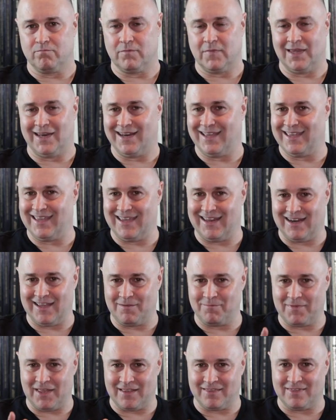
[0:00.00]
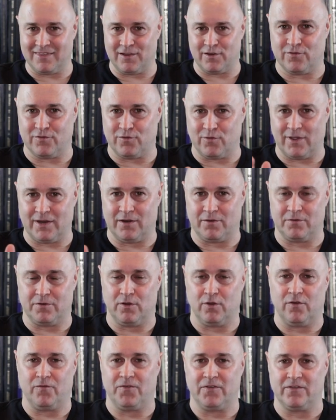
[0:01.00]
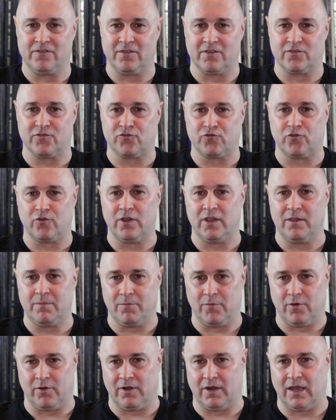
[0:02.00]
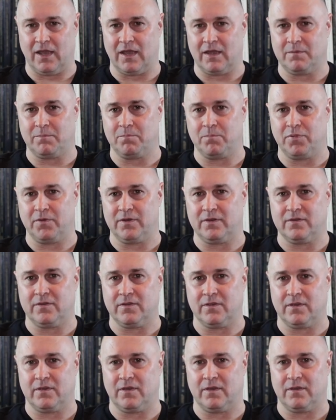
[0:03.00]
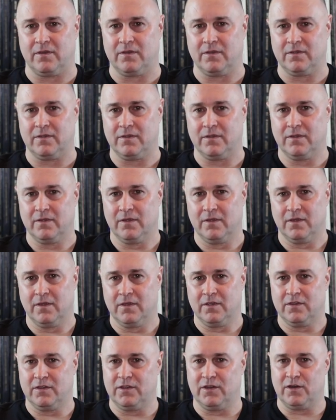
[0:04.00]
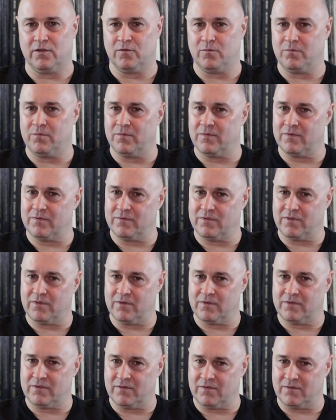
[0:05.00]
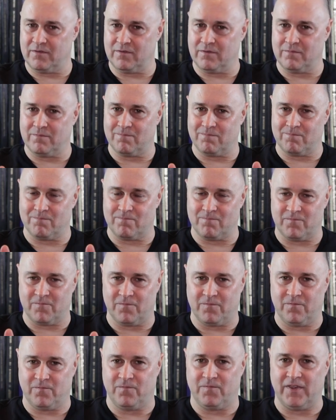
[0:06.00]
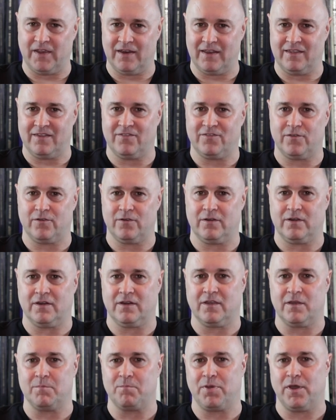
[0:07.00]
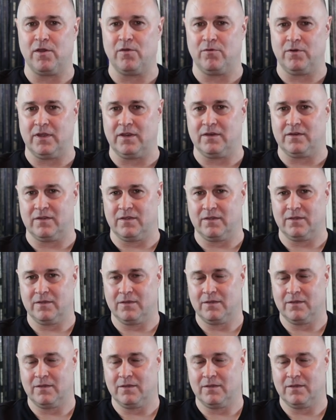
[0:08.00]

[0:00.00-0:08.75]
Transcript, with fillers: And again, I'm not so I don't know if it's extreme or not, but, you know, to fit a certain component,